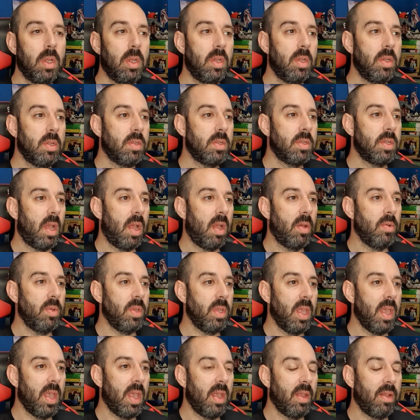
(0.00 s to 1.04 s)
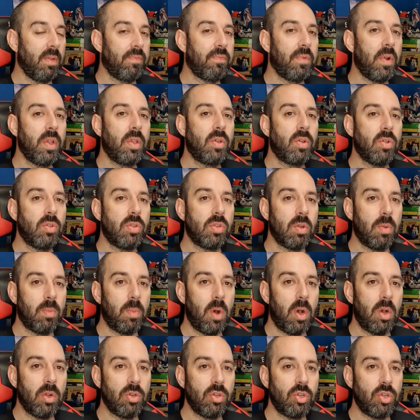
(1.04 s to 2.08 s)
So, yeah, very good to
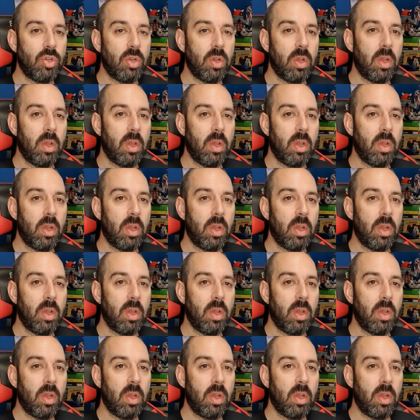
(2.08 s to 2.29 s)
watch.